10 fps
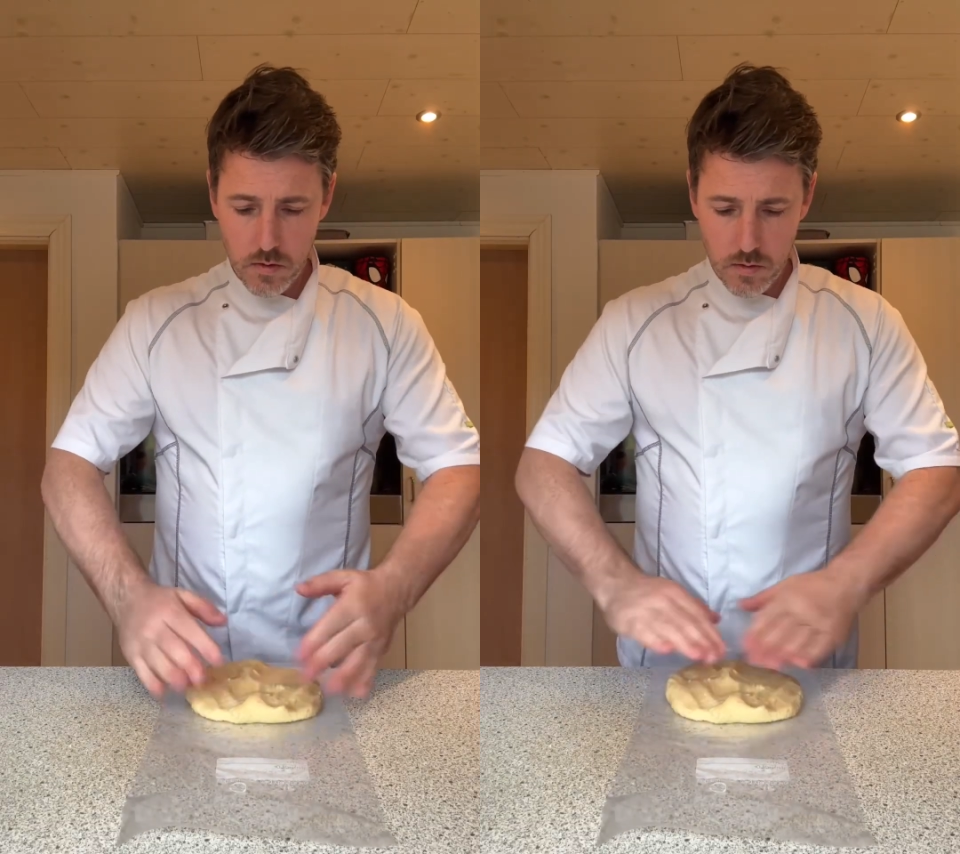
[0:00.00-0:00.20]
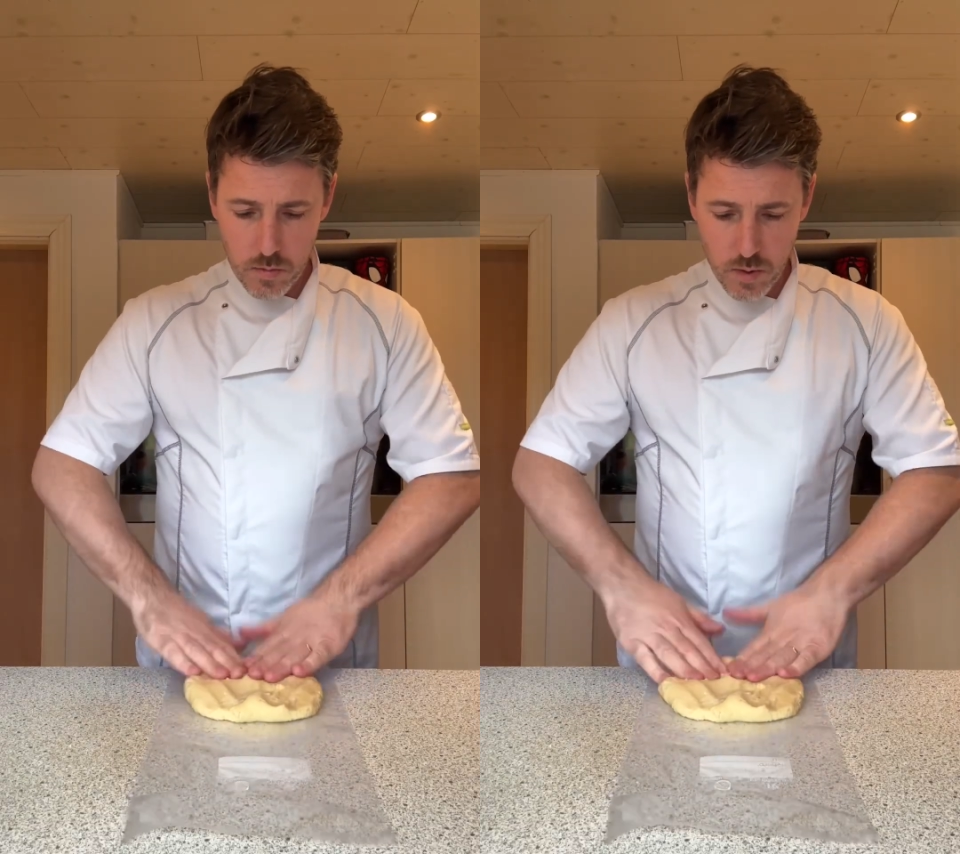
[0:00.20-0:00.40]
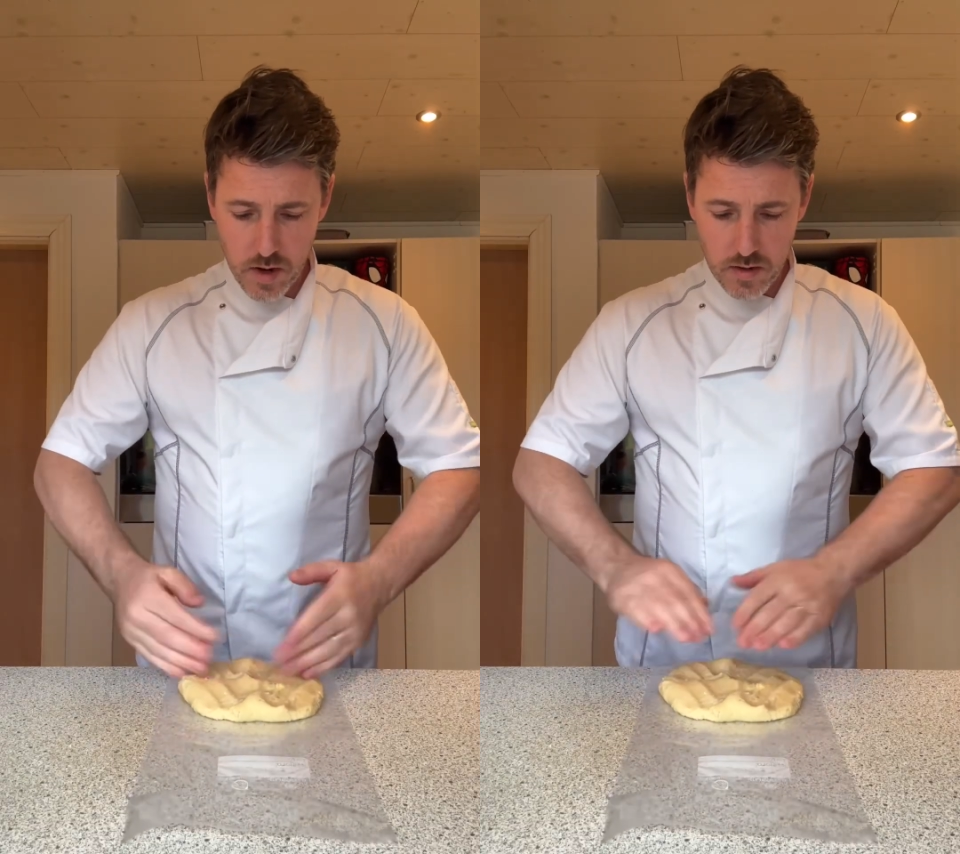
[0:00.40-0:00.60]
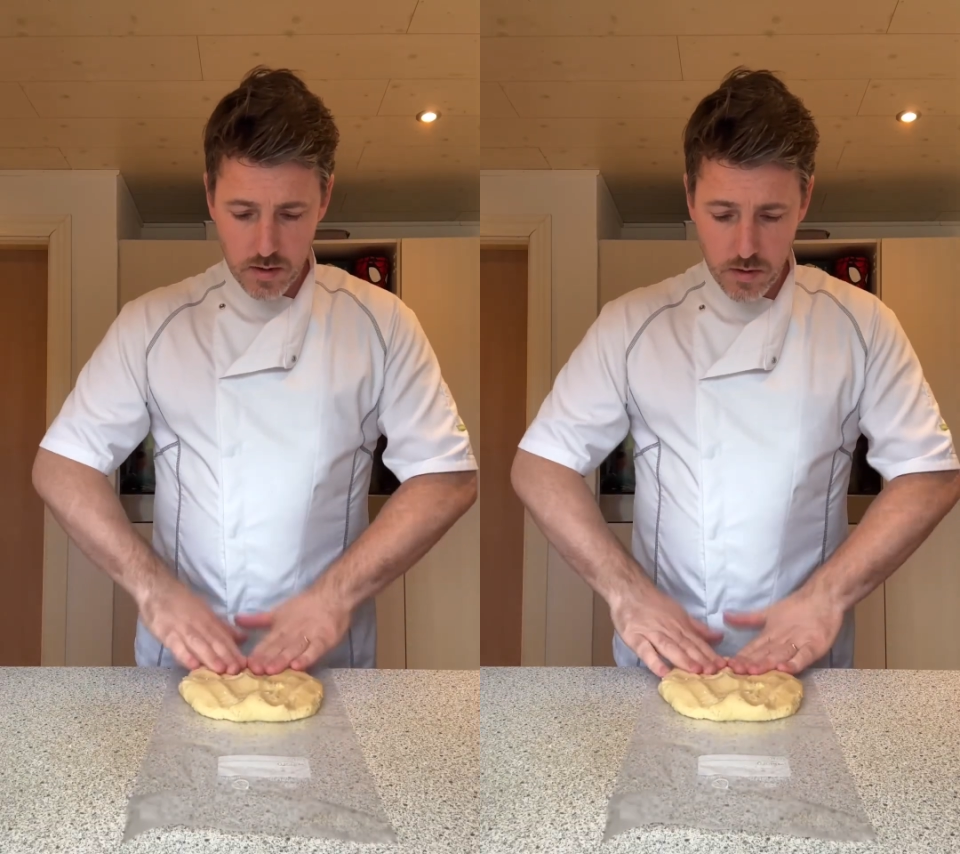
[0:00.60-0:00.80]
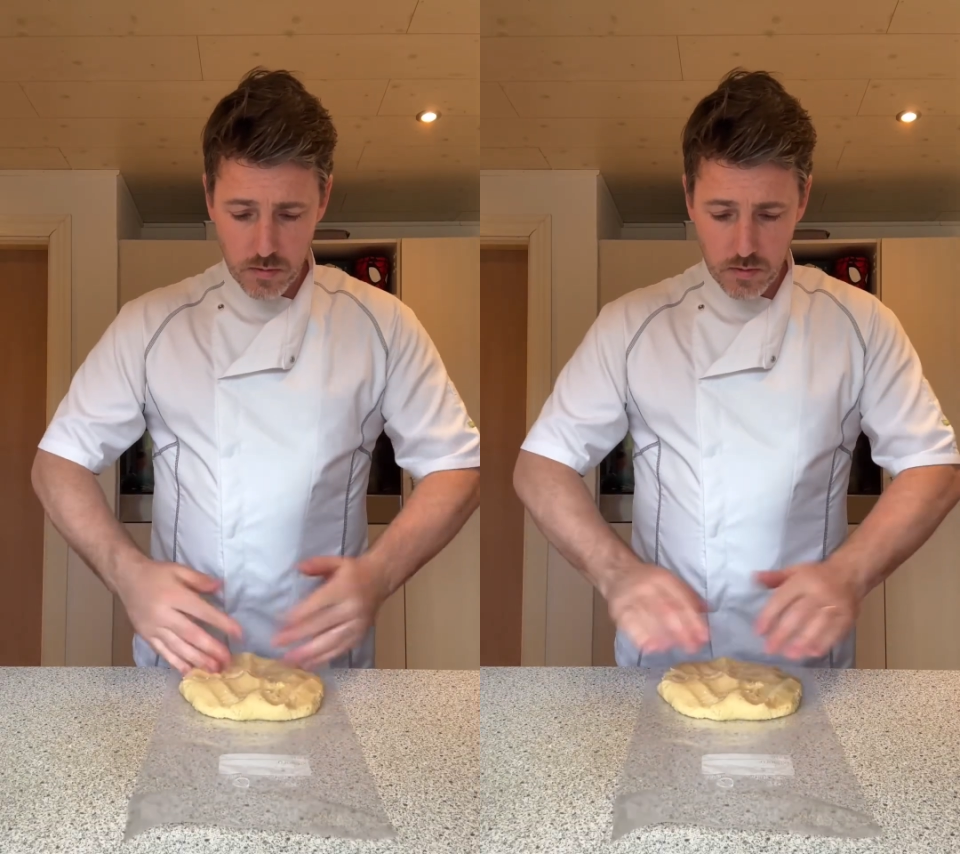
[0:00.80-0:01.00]
Just press it
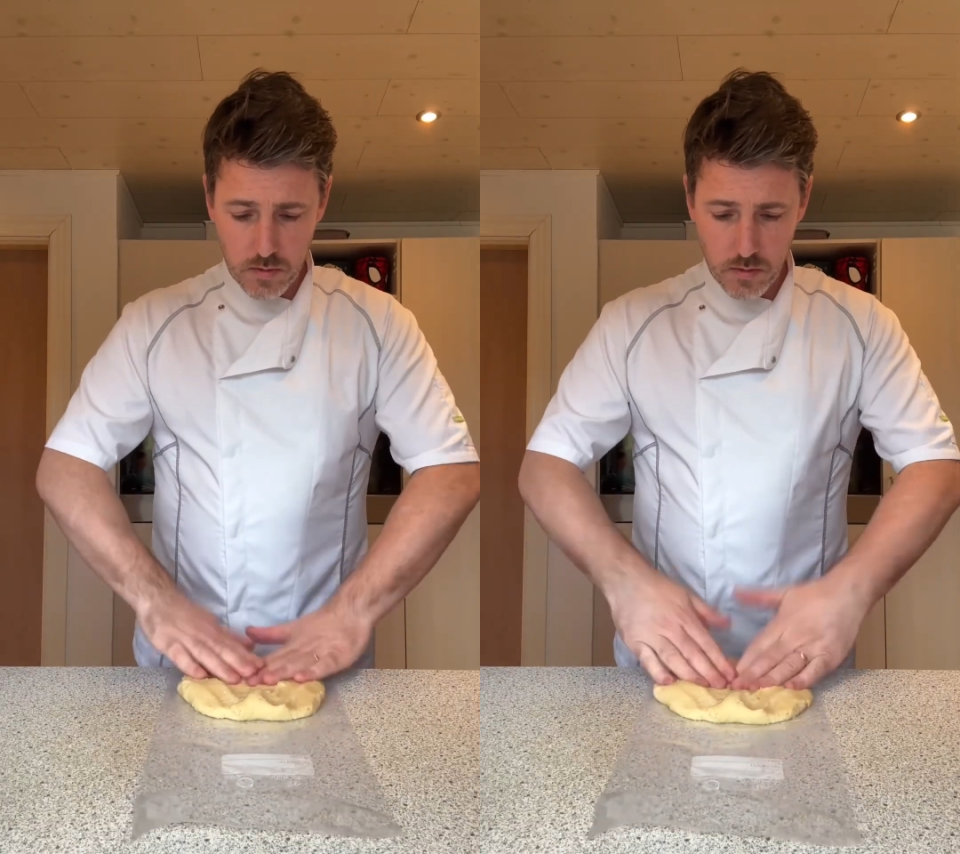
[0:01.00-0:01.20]
down.